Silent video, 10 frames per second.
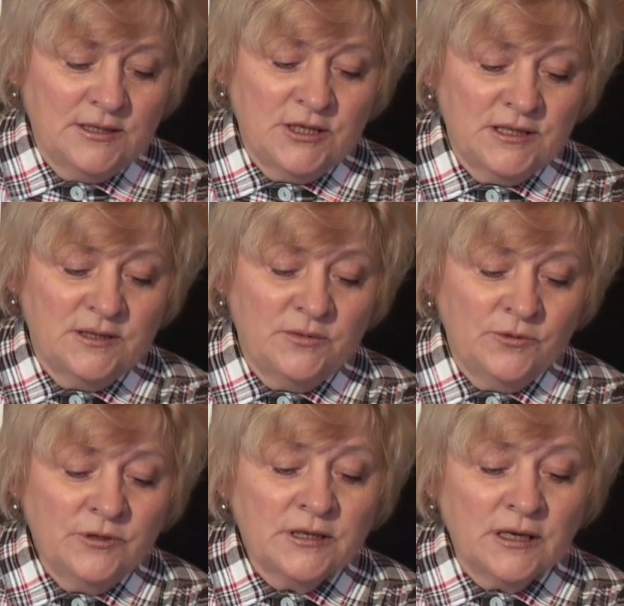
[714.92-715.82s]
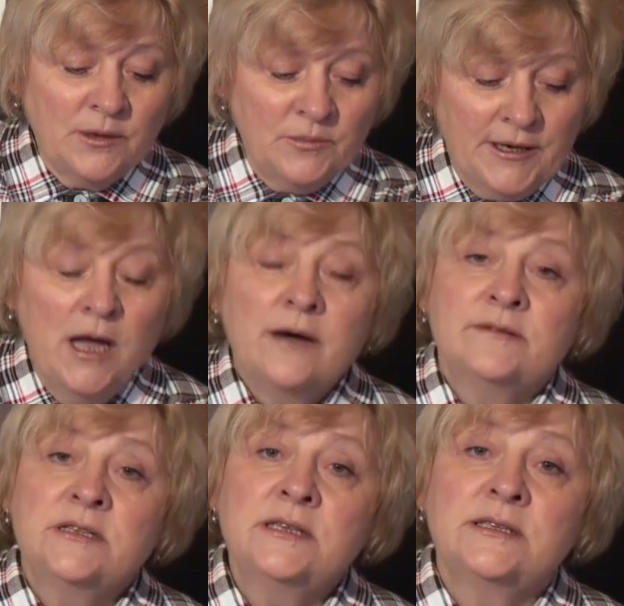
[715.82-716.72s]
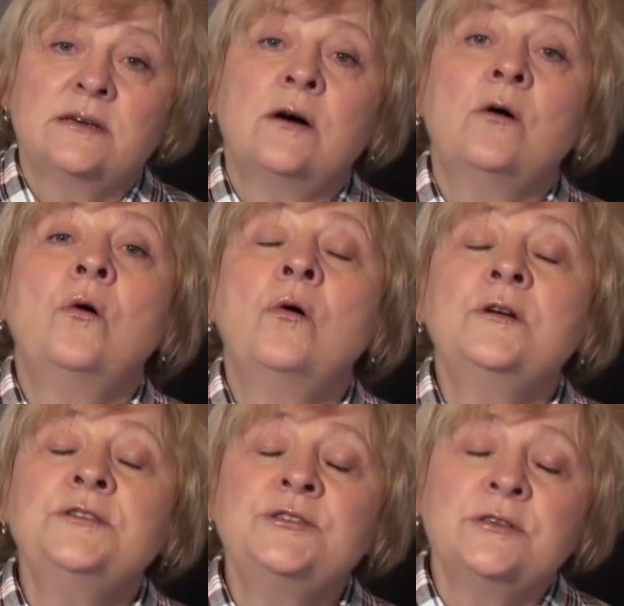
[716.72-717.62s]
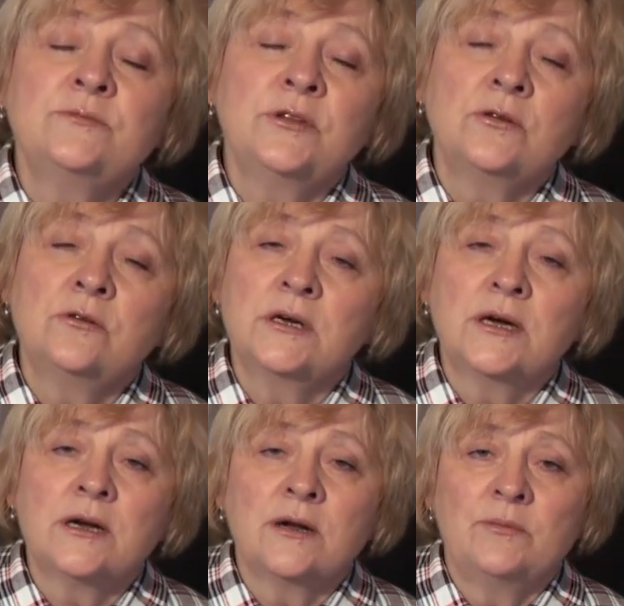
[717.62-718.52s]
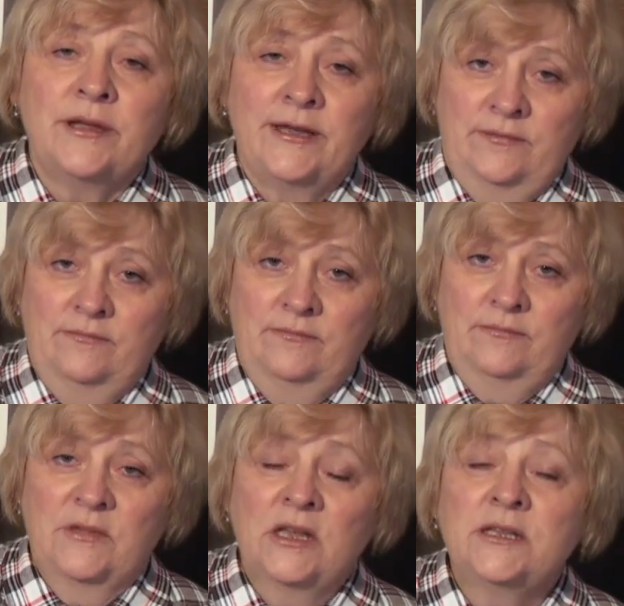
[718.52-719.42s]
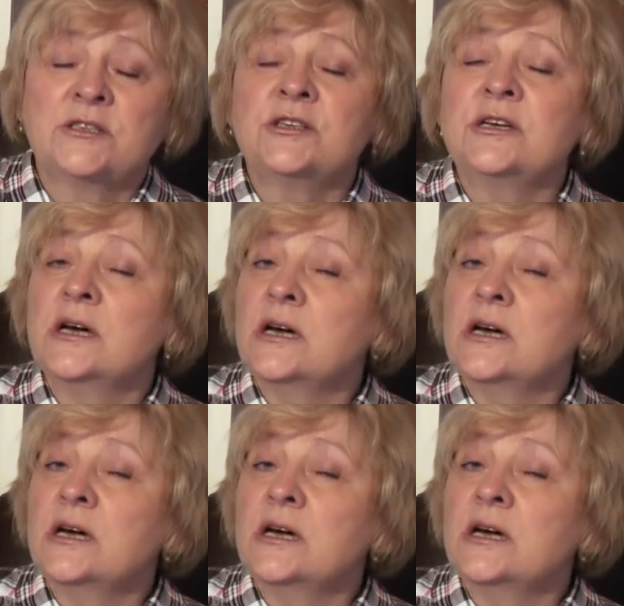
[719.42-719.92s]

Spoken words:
Are attendees of your academy getting younger? Yes, they are. Our